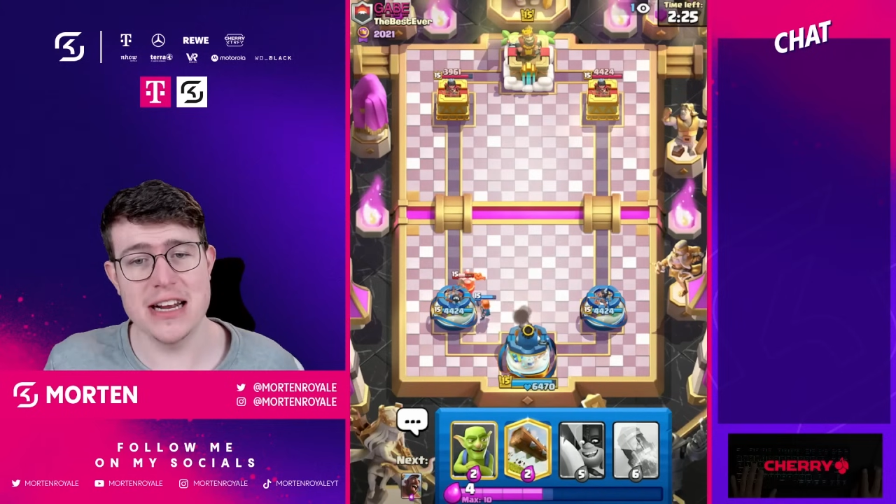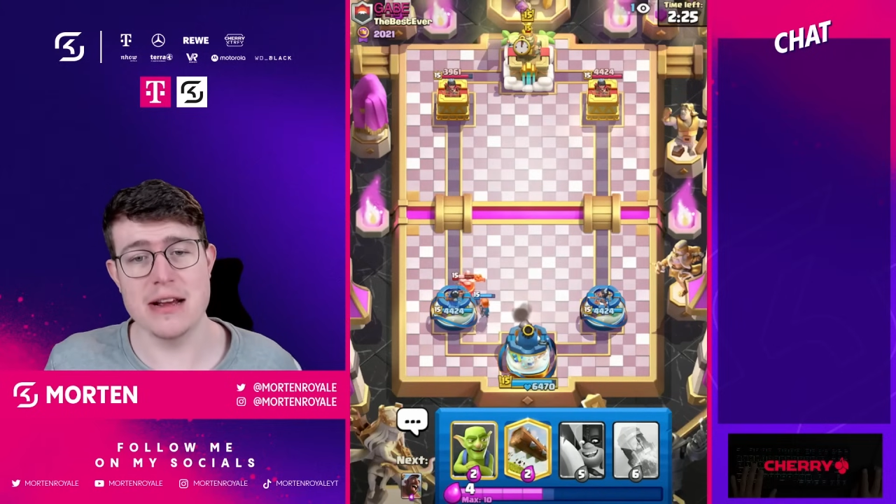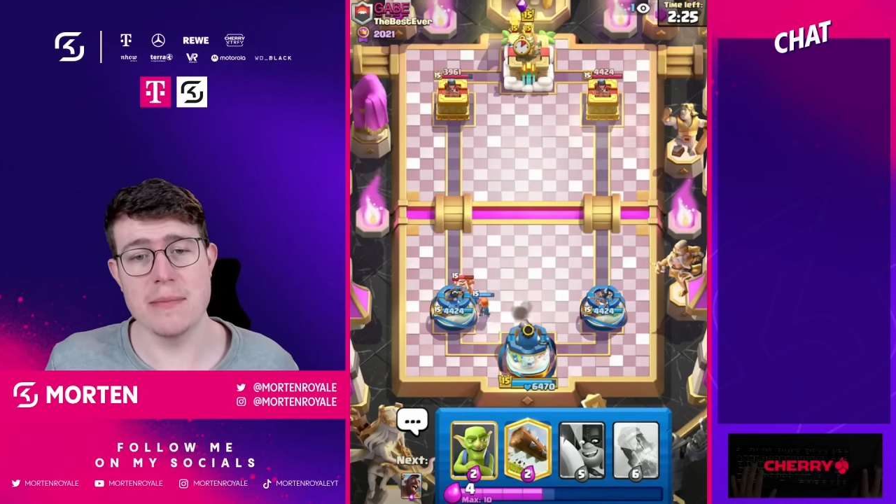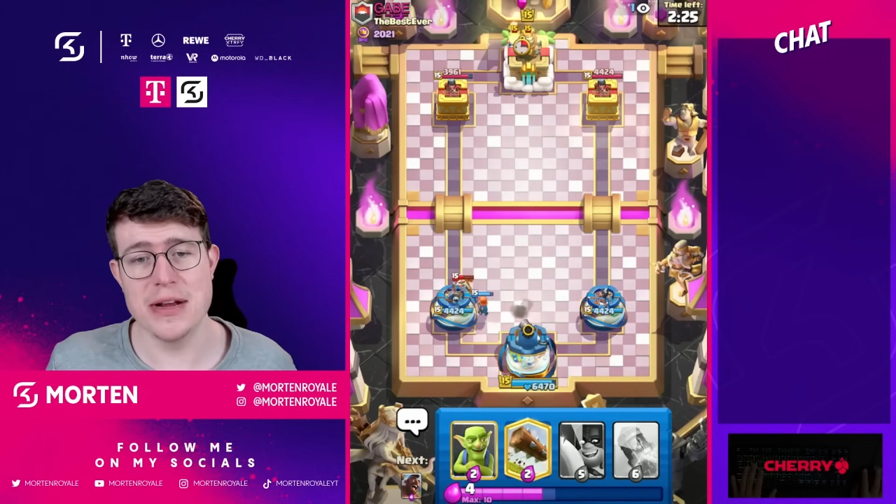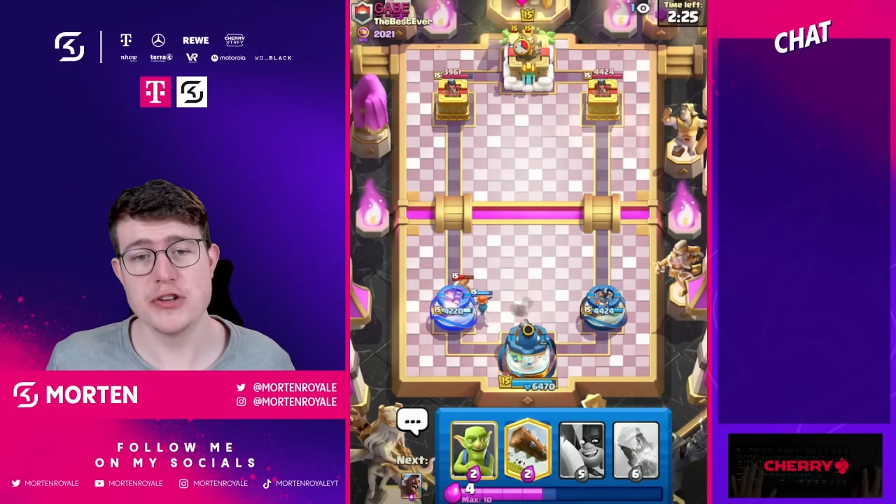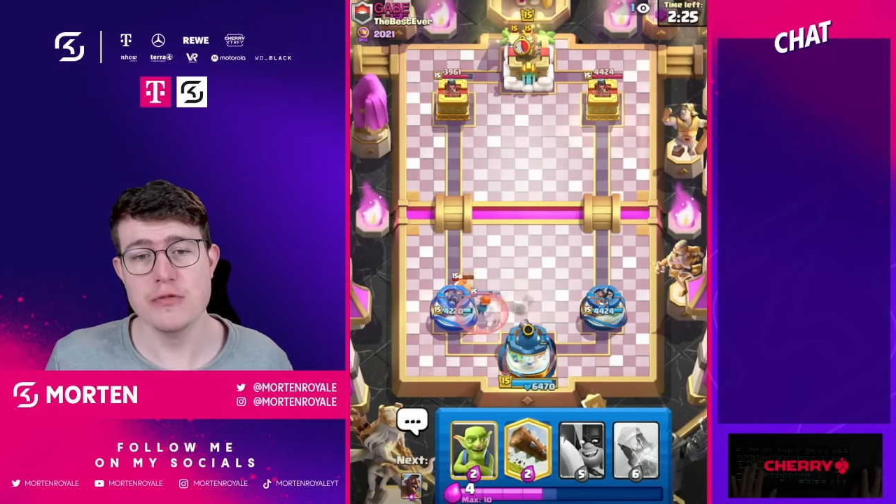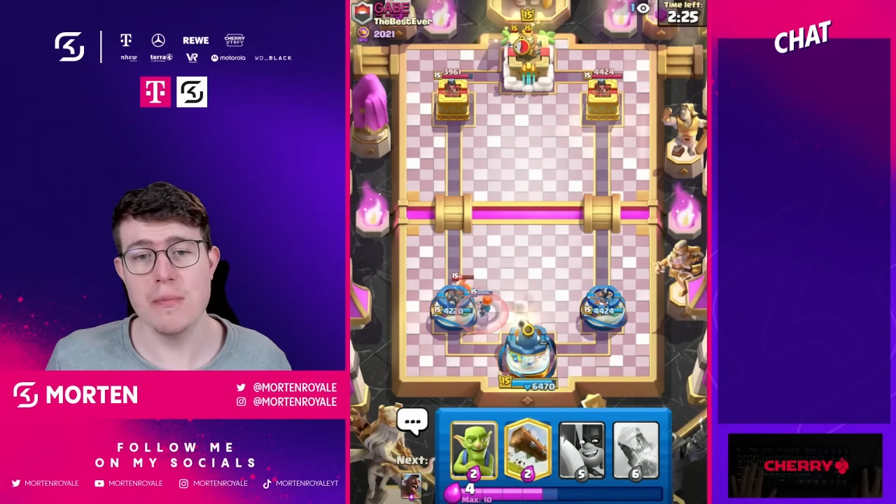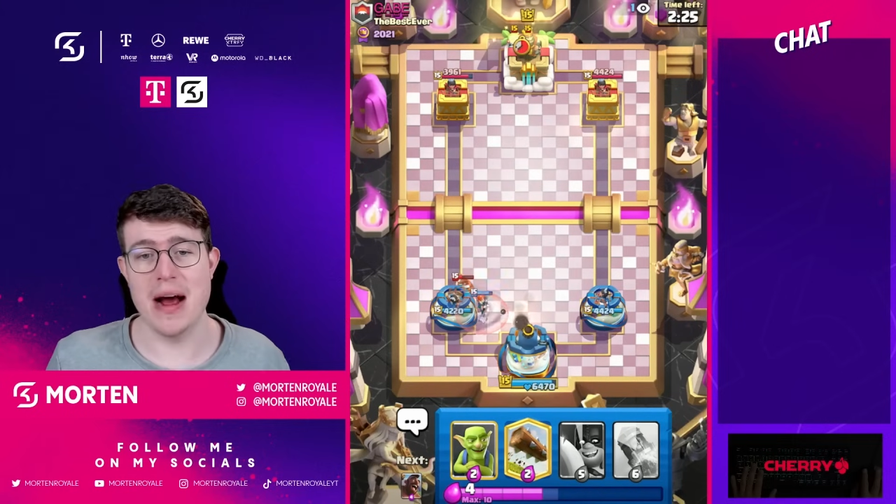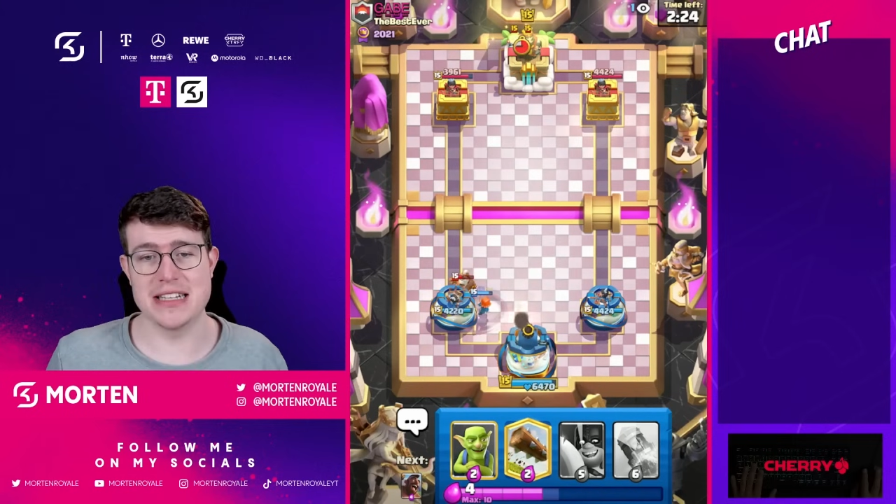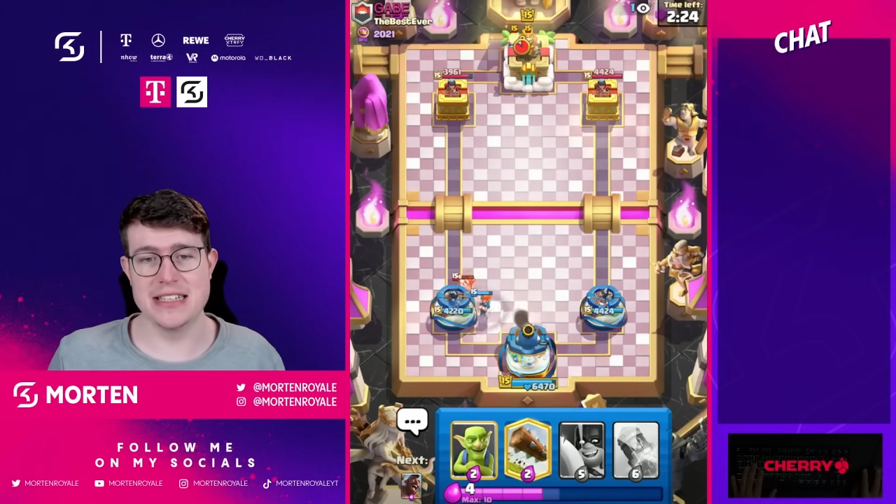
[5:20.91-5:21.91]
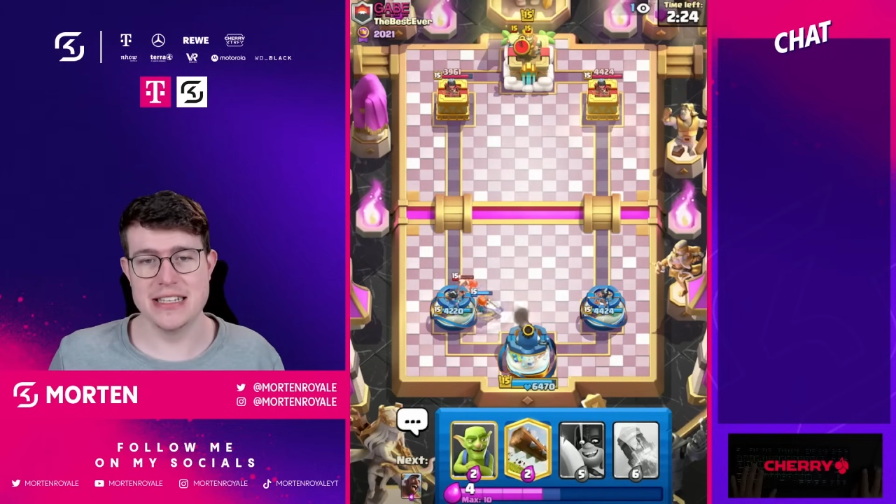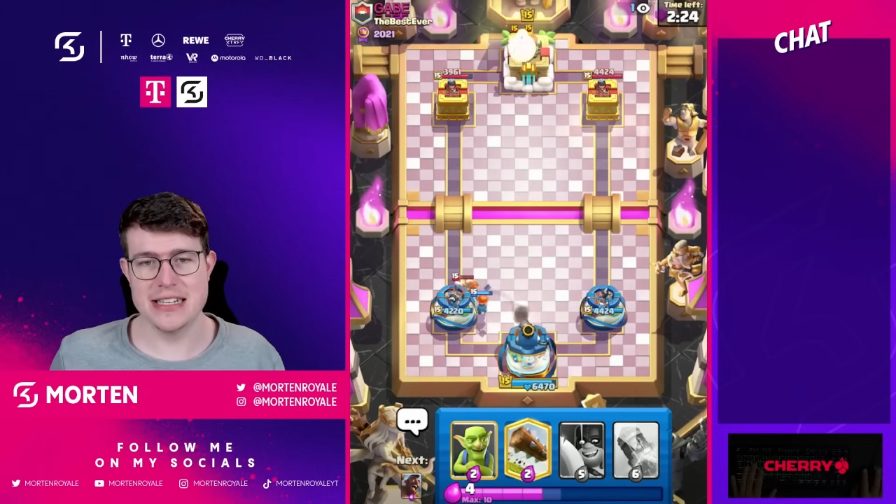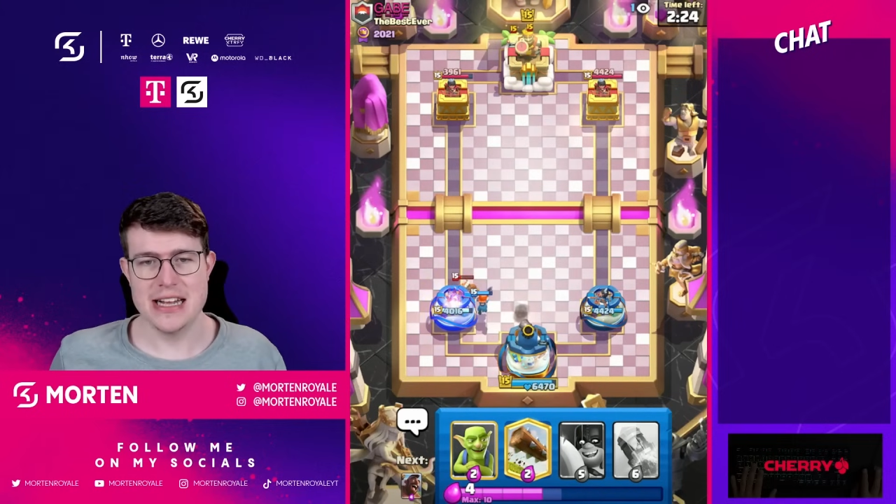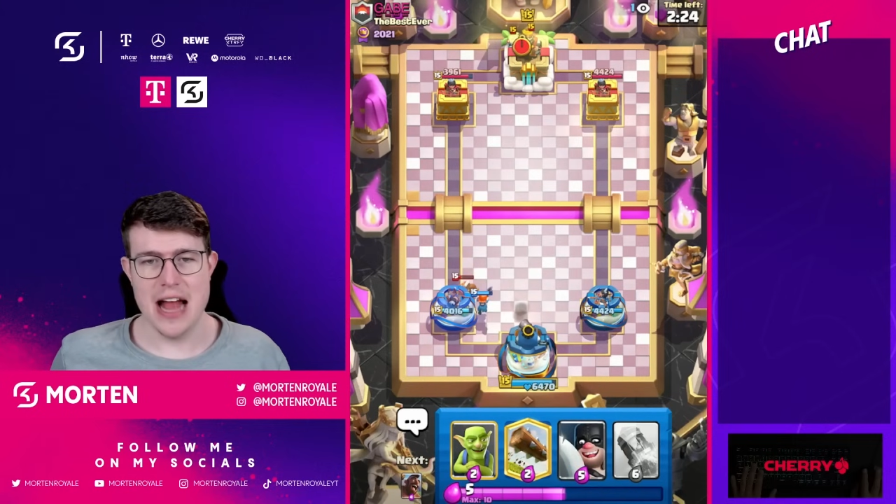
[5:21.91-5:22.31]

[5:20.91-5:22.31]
like a bit too busted,